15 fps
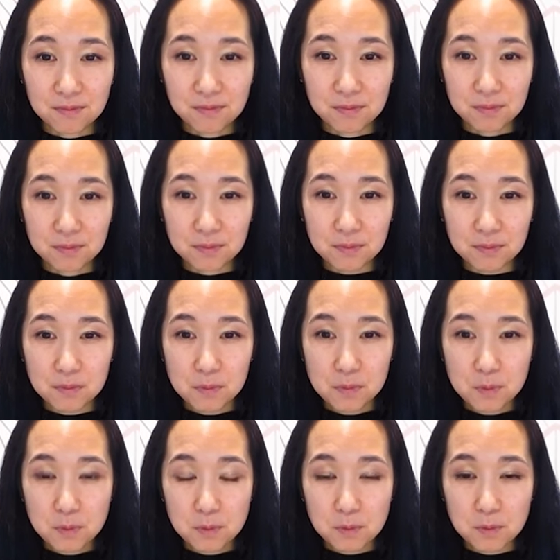
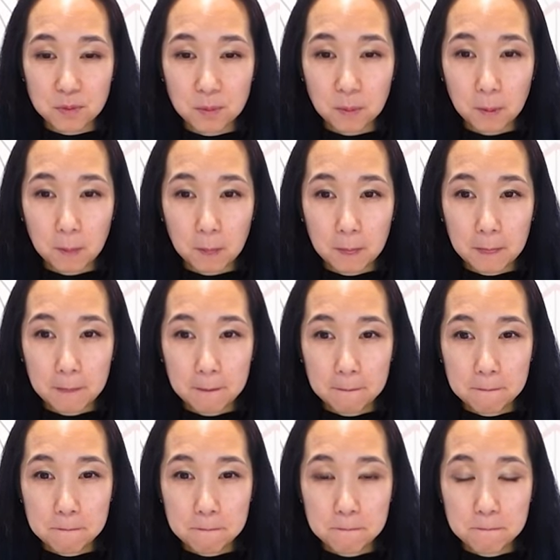
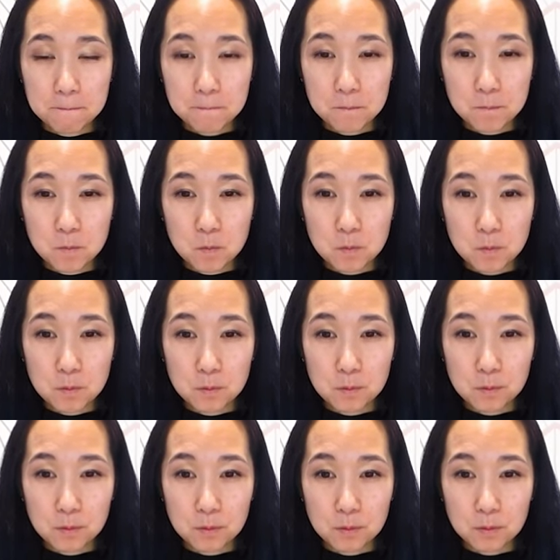
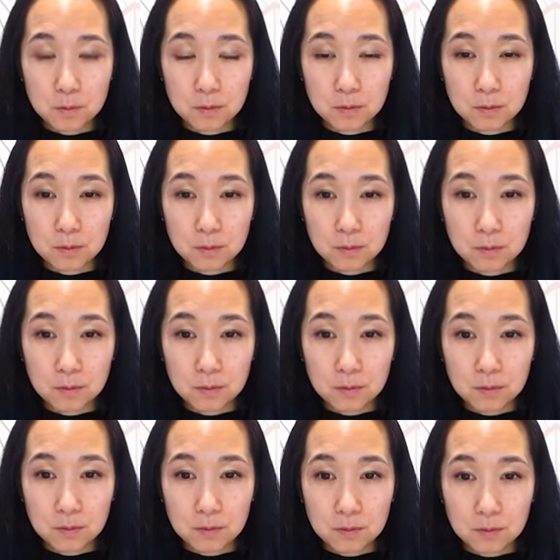
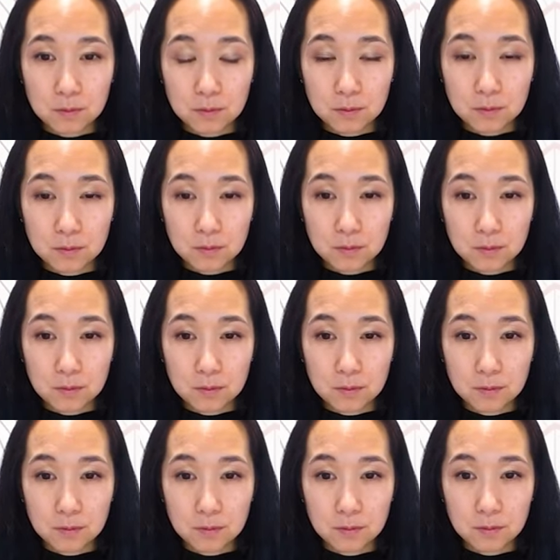
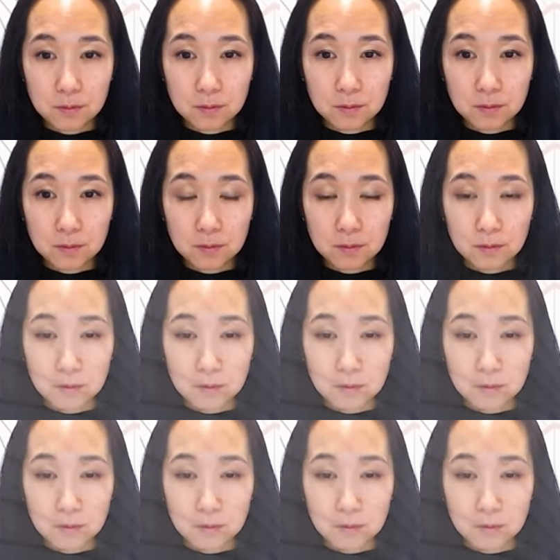This person isn't speaking.